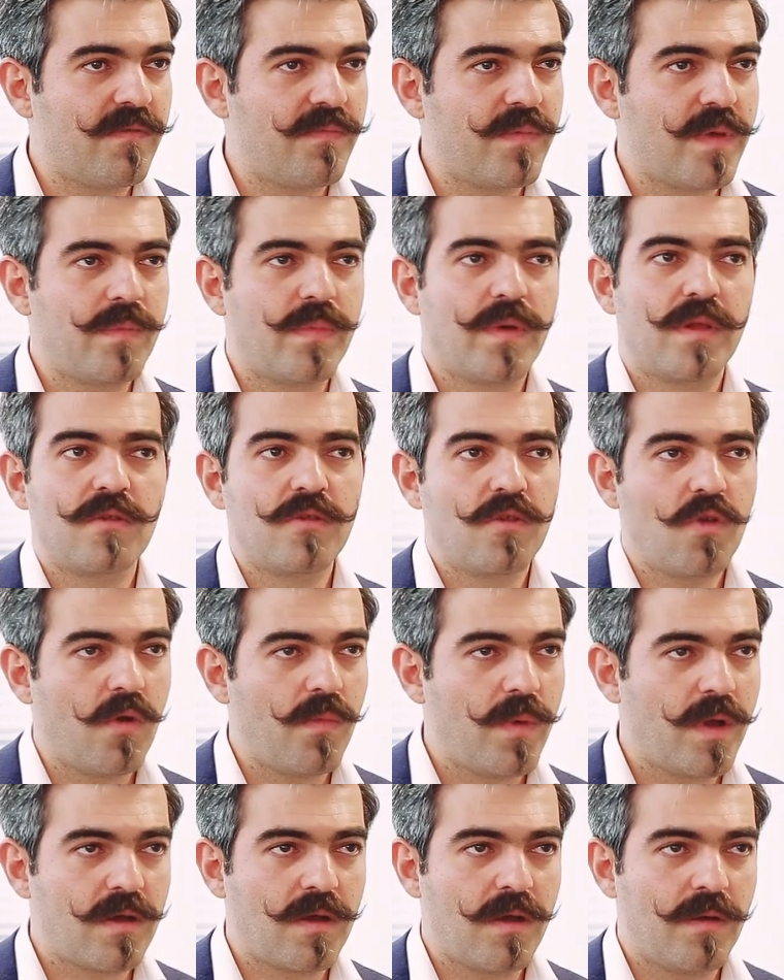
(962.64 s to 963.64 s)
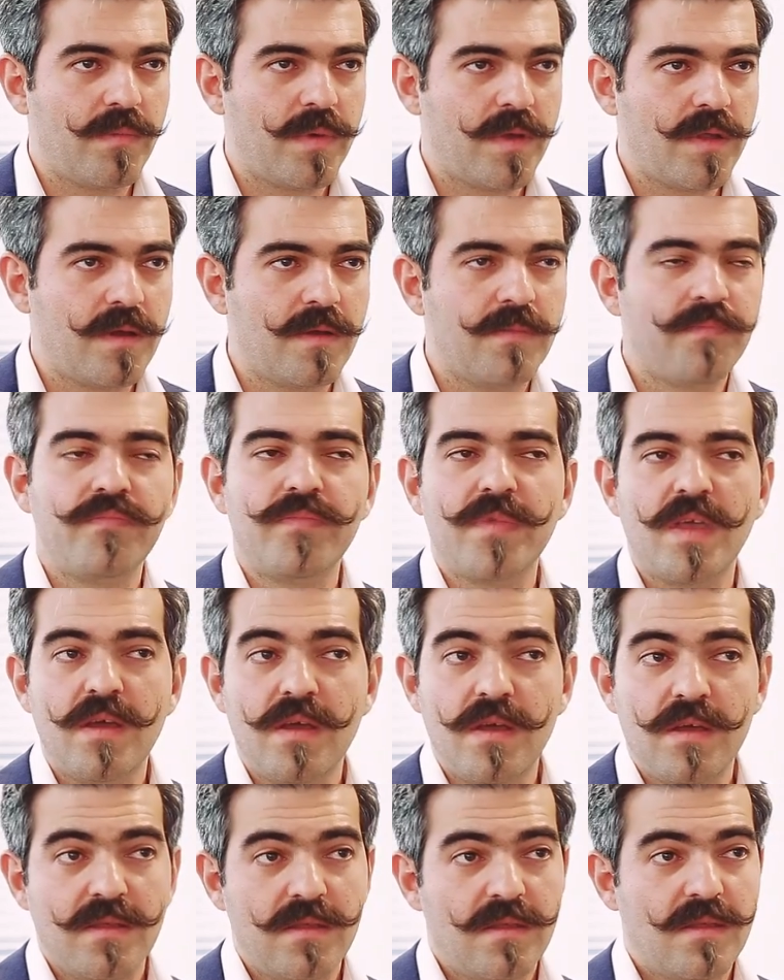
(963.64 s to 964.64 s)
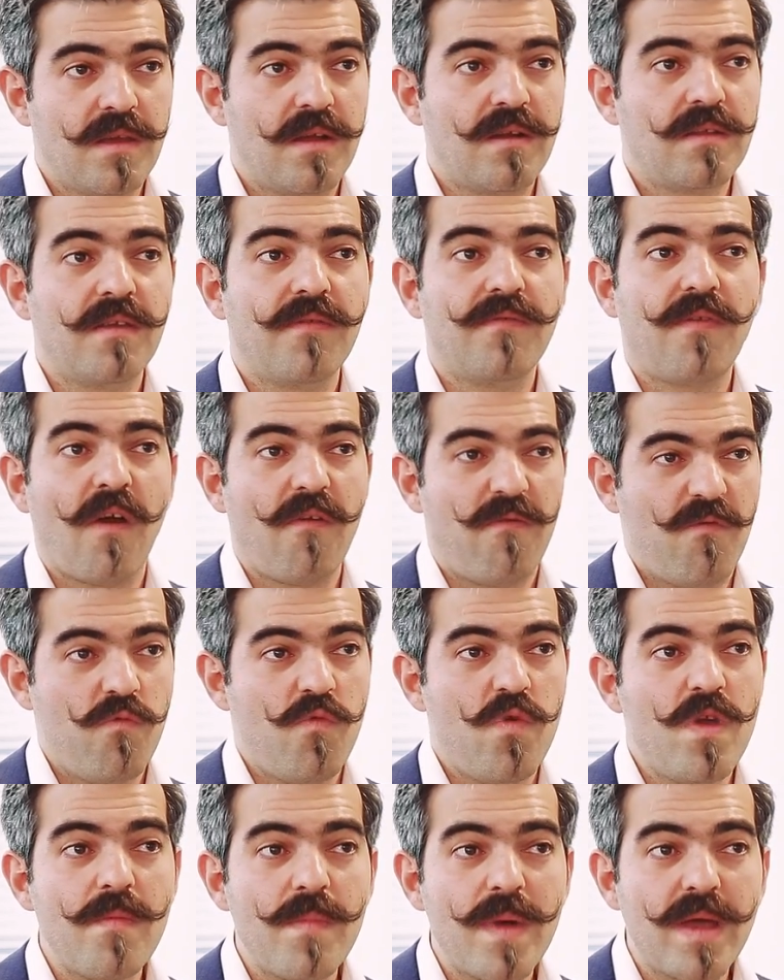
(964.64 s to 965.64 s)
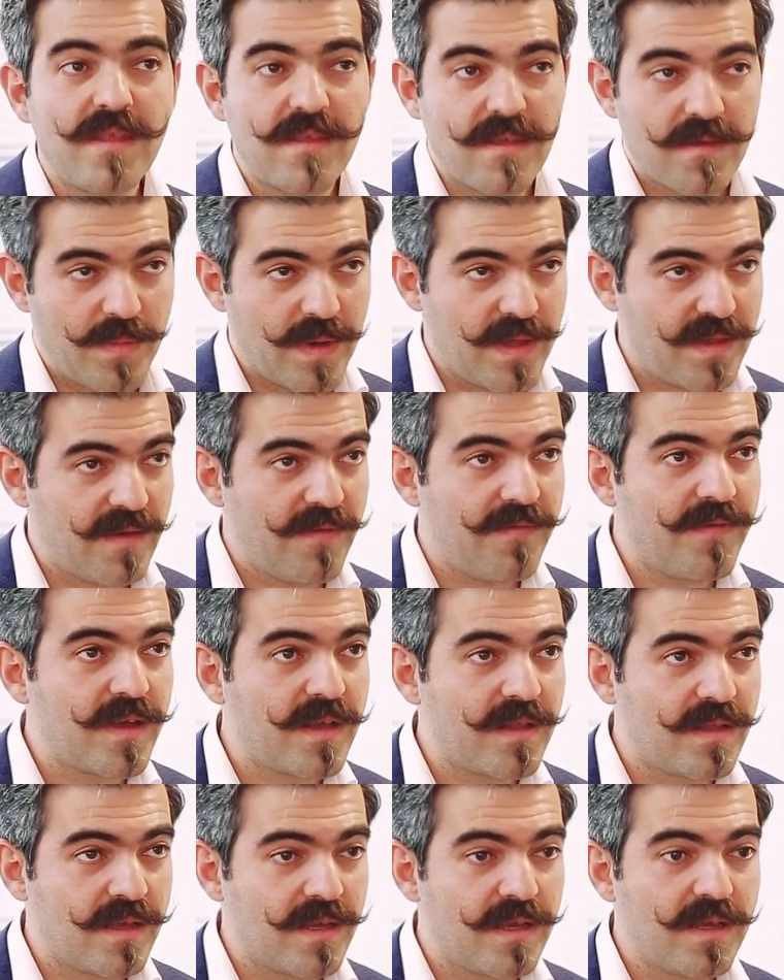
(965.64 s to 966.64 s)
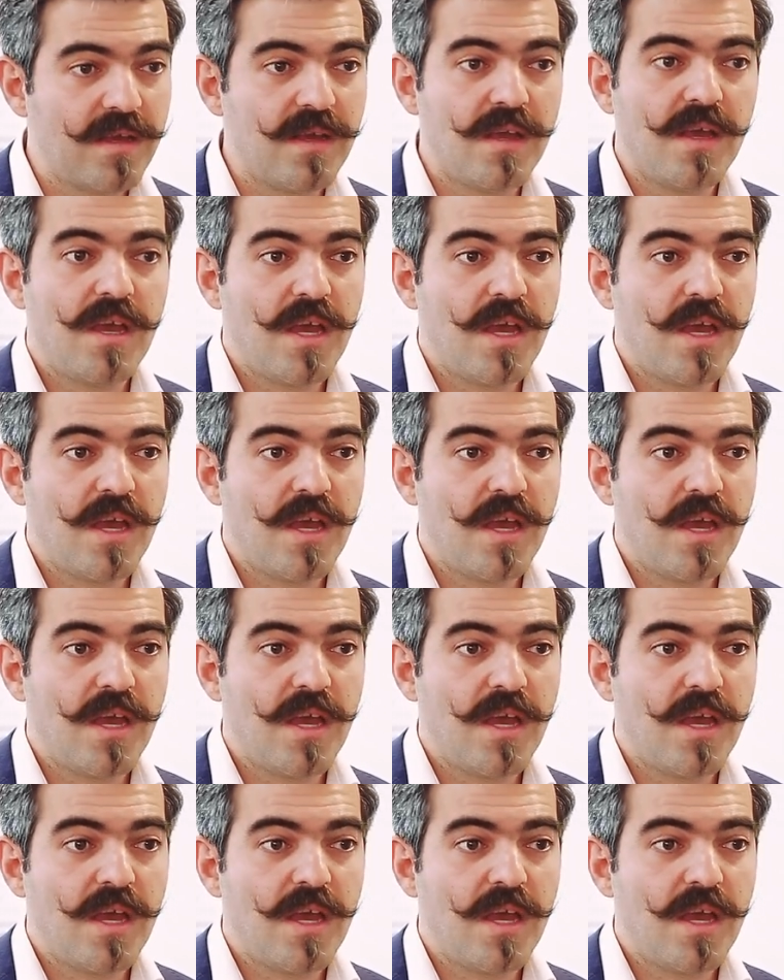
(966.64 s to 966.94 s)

of people, global company, 35 women specifically